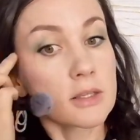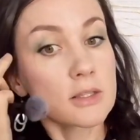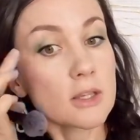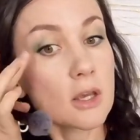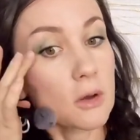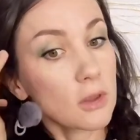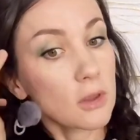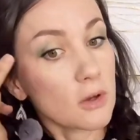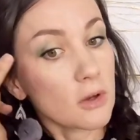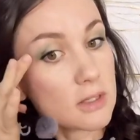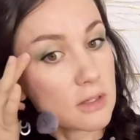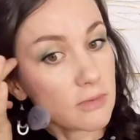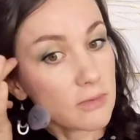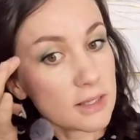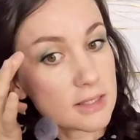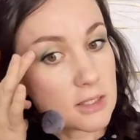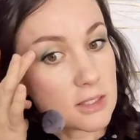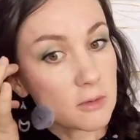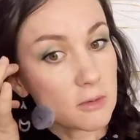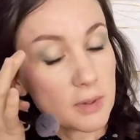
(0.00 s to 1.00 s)
So those of
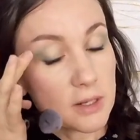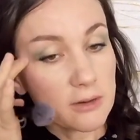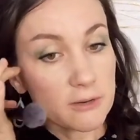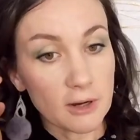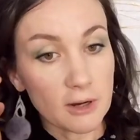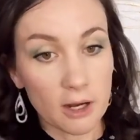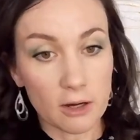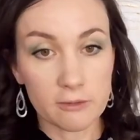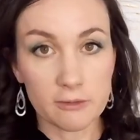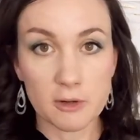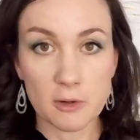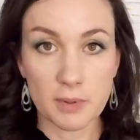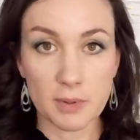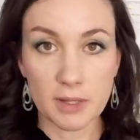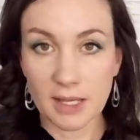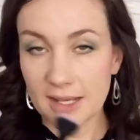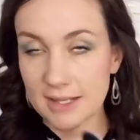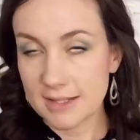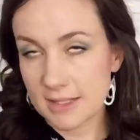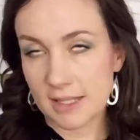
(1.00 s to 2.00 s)
us who've been around for a
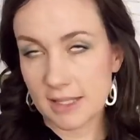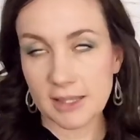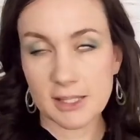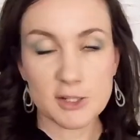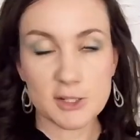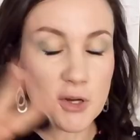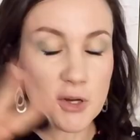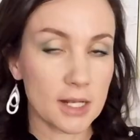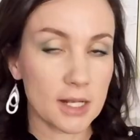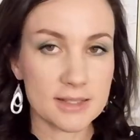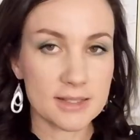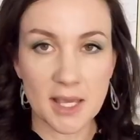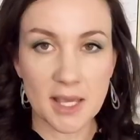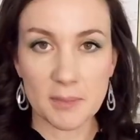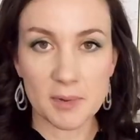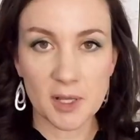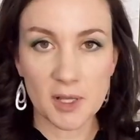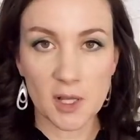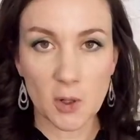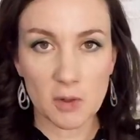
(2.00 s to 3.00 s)
bit have seen the trends
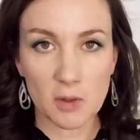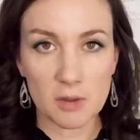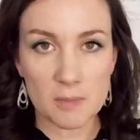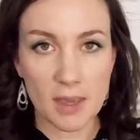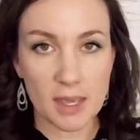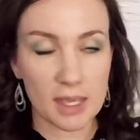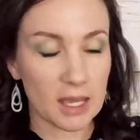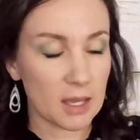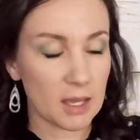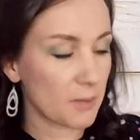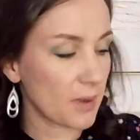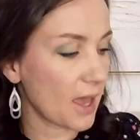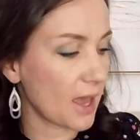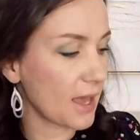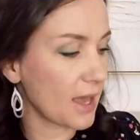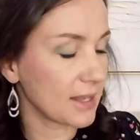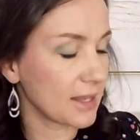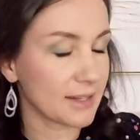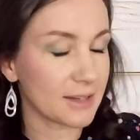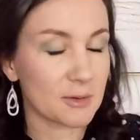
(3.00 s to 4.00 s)
come and go with makeup.
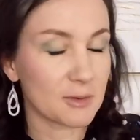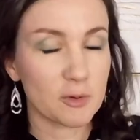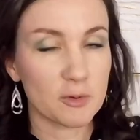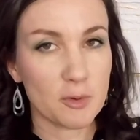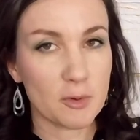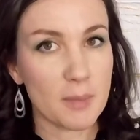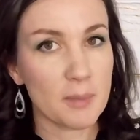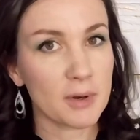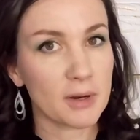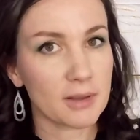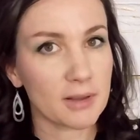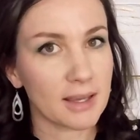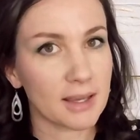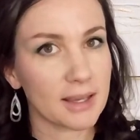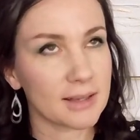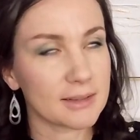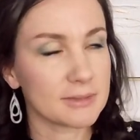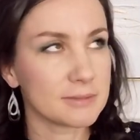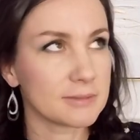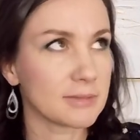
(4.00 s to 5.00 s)
And remember,
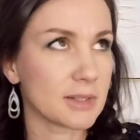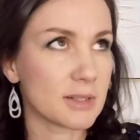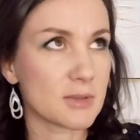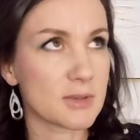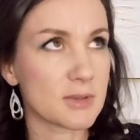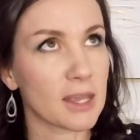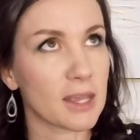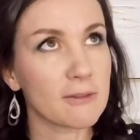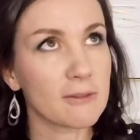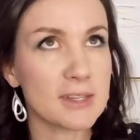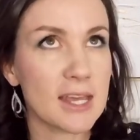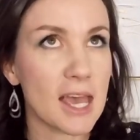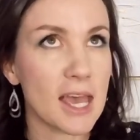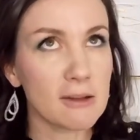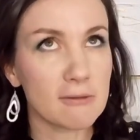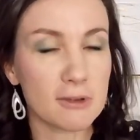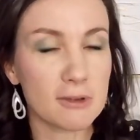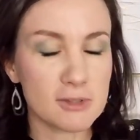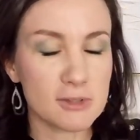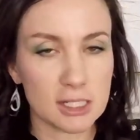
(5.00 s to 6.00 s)
like, it was like
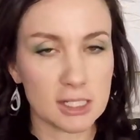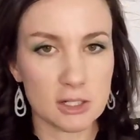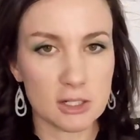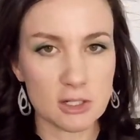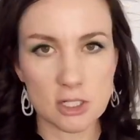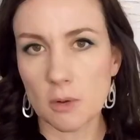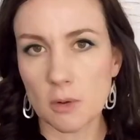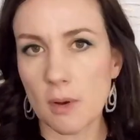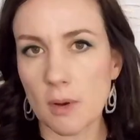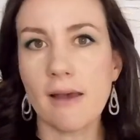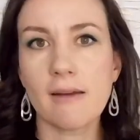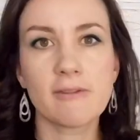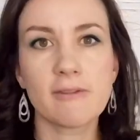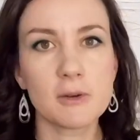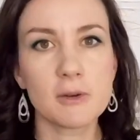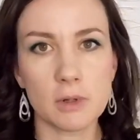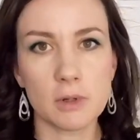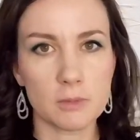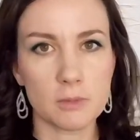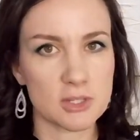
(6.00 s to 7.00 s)
10, 15 years ago,
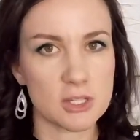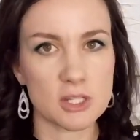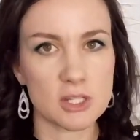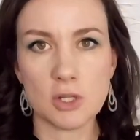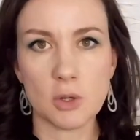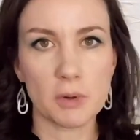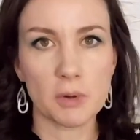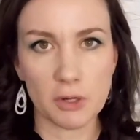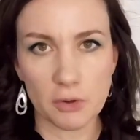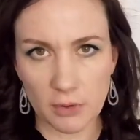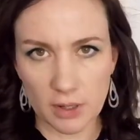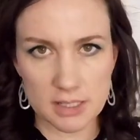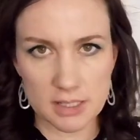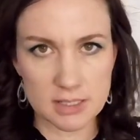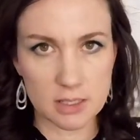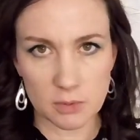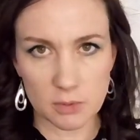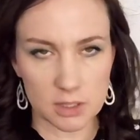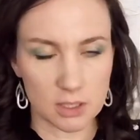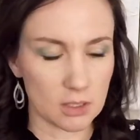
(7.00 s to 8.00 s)
everyone was just going
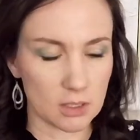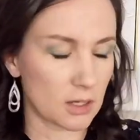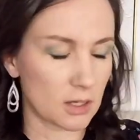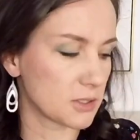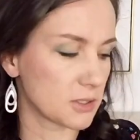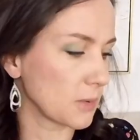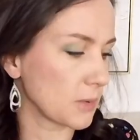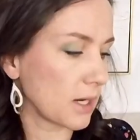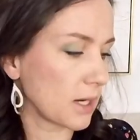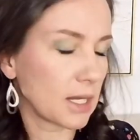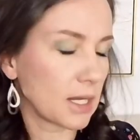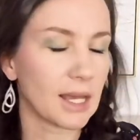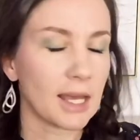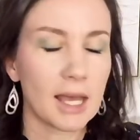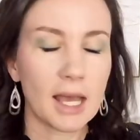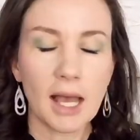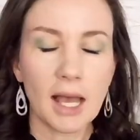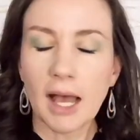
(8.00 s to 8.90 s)
crazy with the contouring.